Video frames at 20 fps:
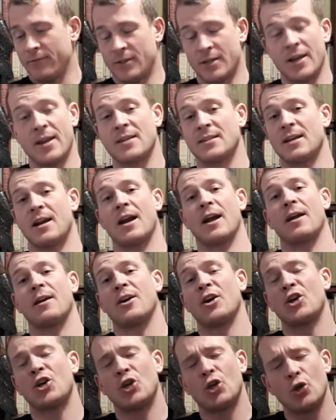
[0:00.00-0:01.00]
Cities are
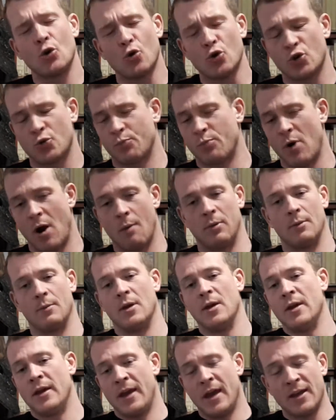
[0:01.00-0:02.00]
a huge problem.
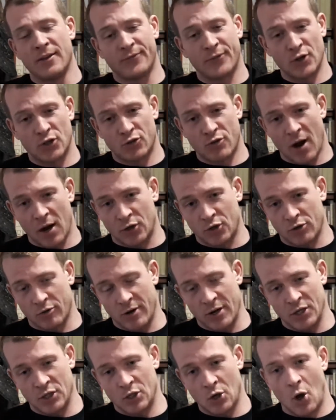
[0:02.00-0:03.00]

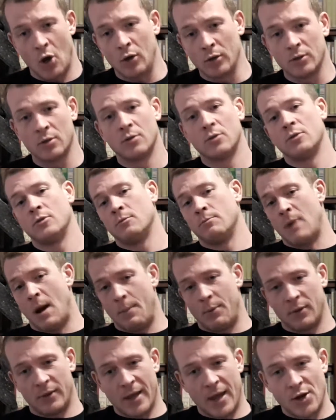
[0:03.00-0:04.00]
Infrastructure is old,
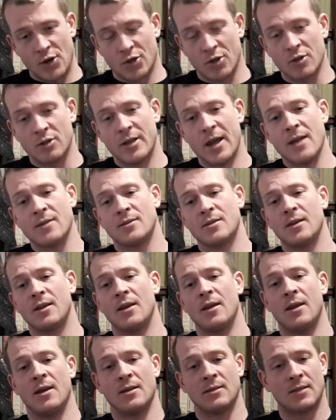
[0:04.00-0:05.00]
population
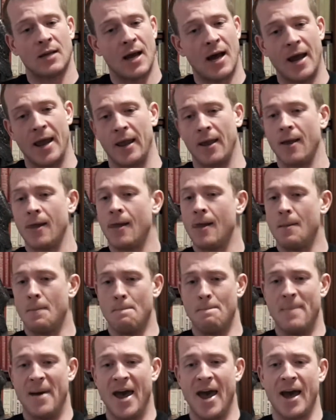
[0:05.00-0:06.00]
density is high.
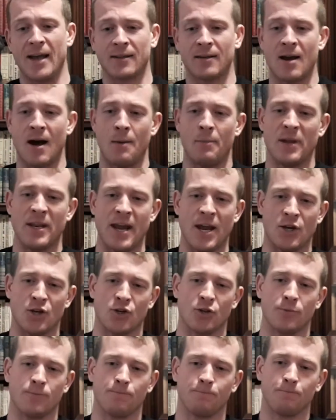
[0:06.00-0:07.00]
Bad
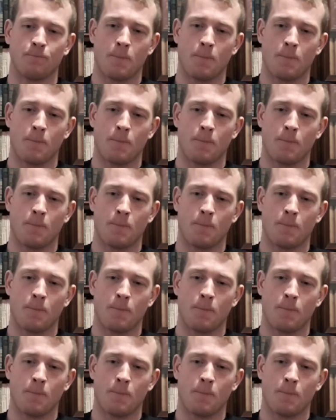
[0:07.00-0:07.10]
combination.